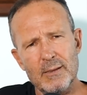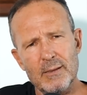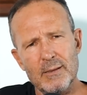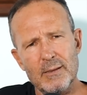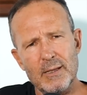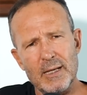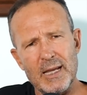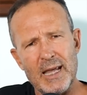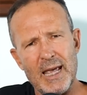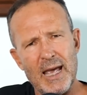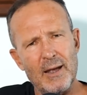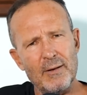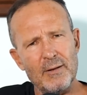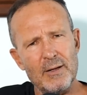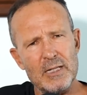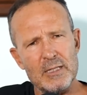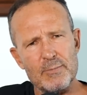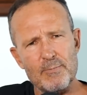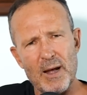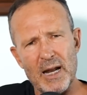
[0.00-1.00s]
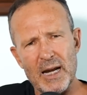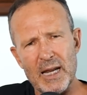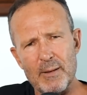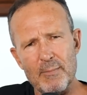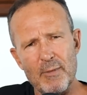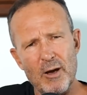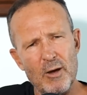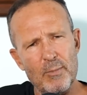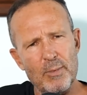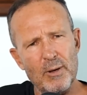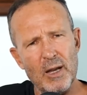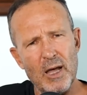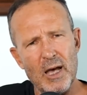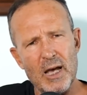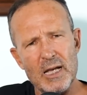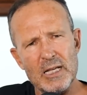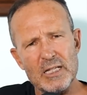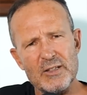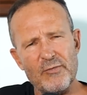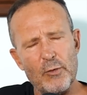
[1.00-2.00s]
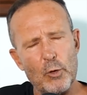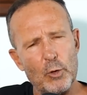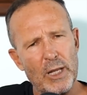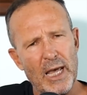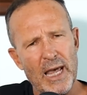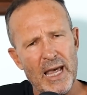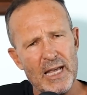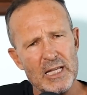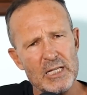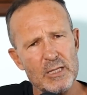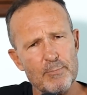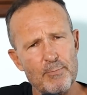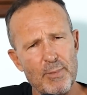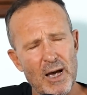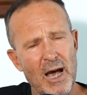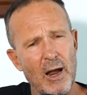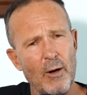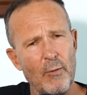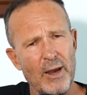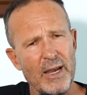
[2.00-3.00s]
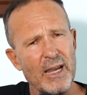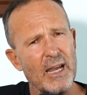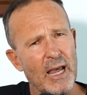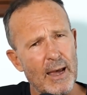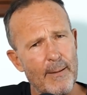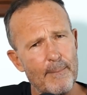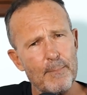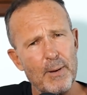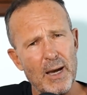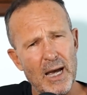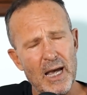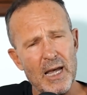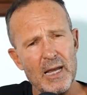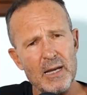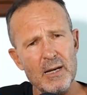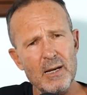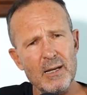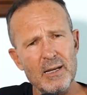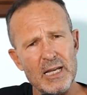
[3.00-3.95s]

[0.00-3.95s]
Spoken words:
the countless money mobilized for the Hasbara campaign,